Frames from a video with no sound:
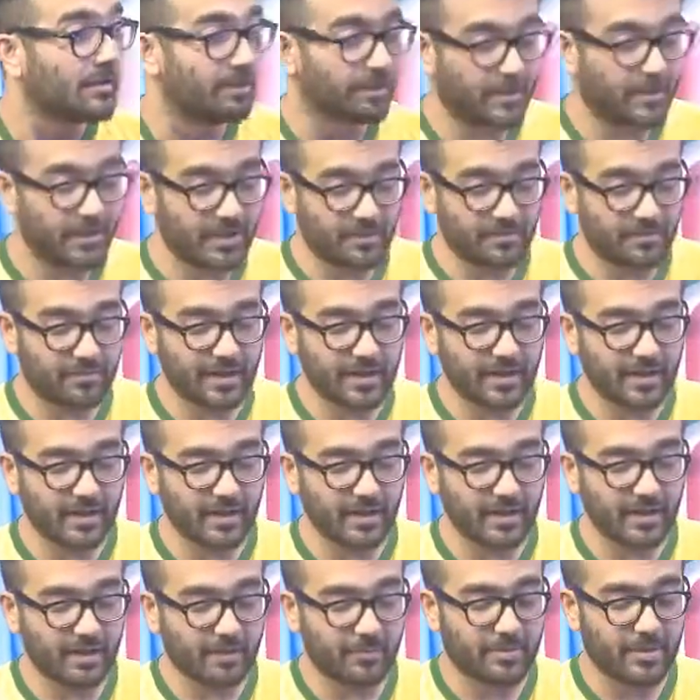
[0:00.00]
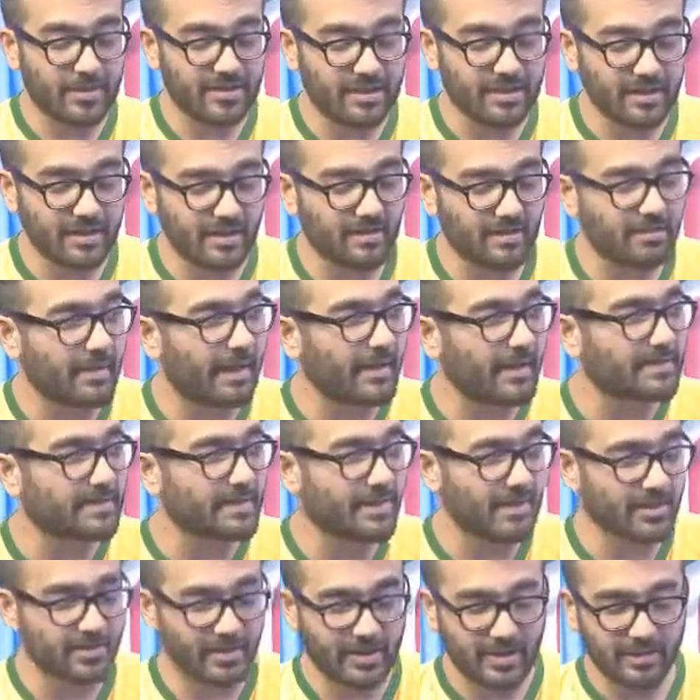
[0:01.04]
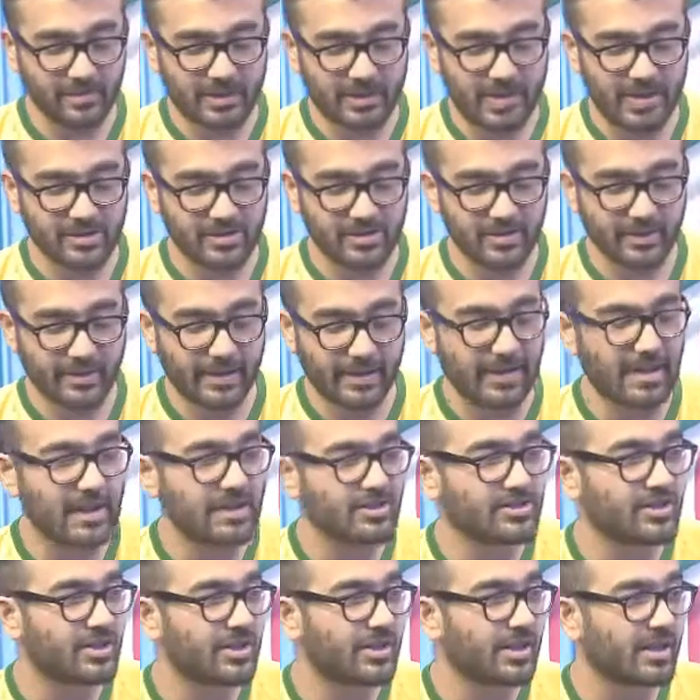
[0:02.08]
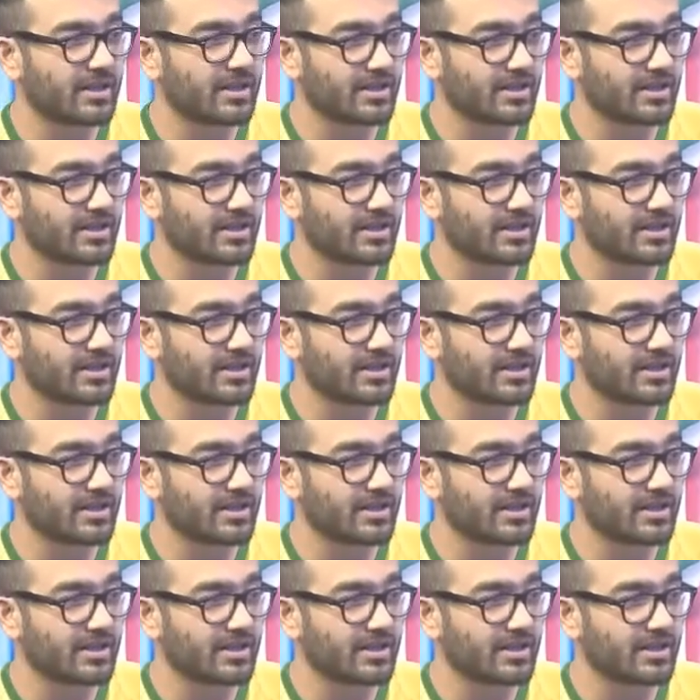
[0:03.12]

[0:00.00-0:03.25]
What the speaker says: Between Brazil and Mexico and Belgium and Algeria,